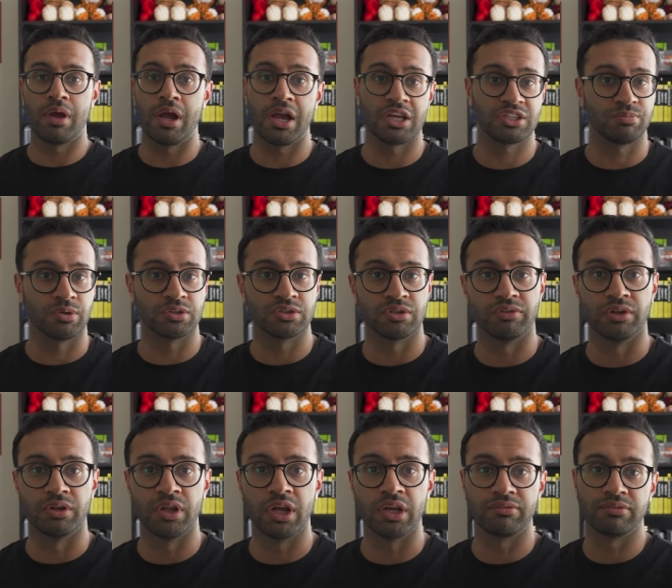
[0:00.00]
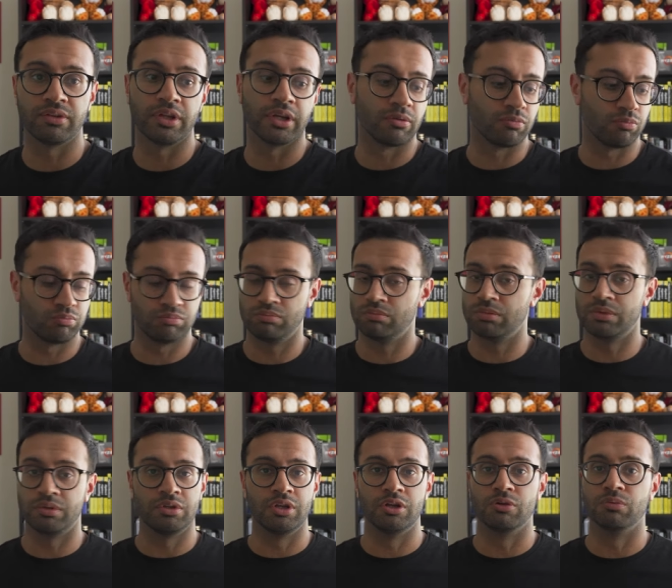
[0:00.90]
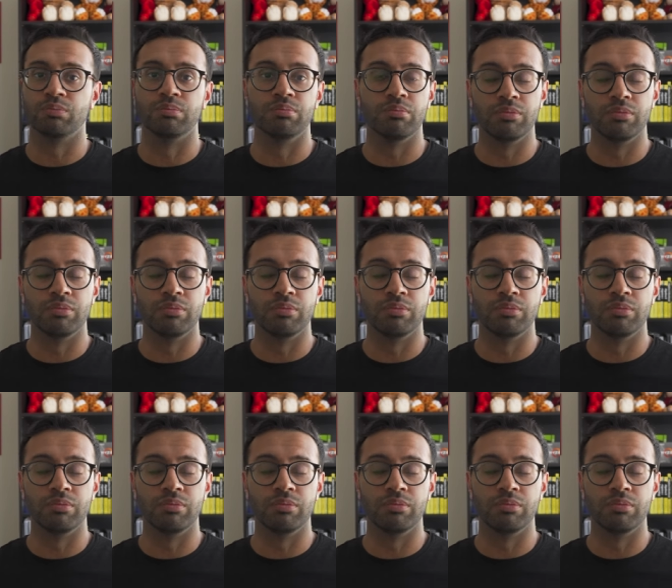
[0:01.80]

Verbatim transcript: aspects of your life. Like, you know,